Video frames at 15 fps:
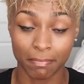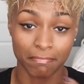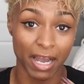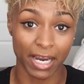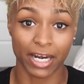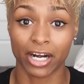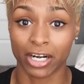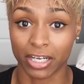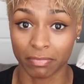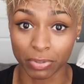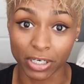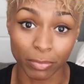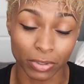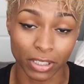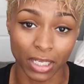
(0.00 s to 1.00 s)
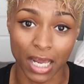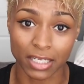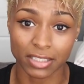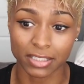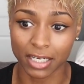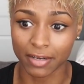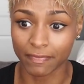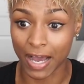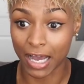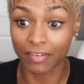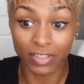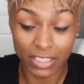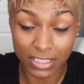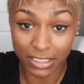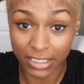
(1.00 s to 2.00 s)
My hair can put up with a lot of stuff.
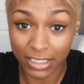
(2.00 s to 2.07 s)
Obviously,